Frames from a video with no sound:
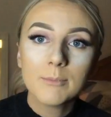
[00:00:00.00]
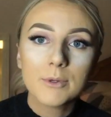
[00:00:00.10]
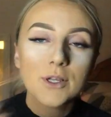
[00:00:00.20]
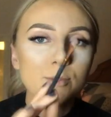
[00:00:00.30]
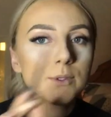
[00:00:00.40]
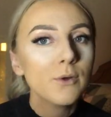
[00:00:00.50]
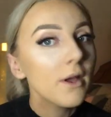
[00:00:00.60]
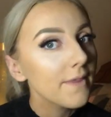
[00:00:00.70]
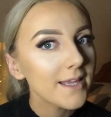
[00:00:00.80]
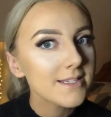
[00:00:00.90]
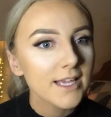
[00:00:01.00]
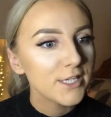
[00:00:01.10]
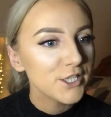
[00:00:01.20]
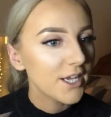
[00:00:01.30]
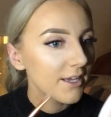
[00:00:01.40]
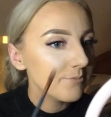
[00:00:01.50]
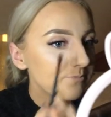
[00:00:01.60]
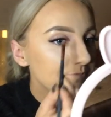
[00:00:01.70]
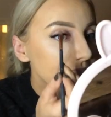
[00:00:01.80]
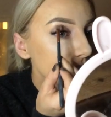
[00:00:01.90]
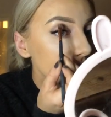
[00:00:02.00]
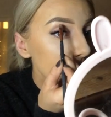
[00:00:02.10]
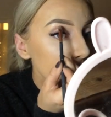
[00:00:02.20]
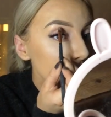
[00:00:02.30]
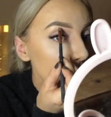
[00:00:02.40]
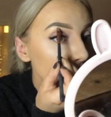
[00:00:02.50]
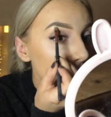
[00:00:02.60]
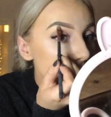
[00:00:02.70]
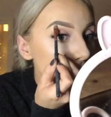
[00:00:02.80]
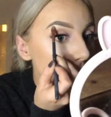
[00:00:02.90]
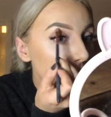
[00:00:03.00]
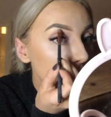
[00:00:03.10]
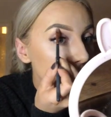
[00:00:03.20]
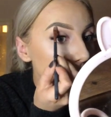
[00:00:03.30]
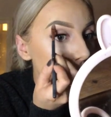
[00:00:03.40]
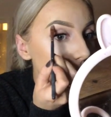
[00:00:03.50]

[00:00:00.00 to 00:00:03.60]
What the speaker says: because we're not at that stage yet. So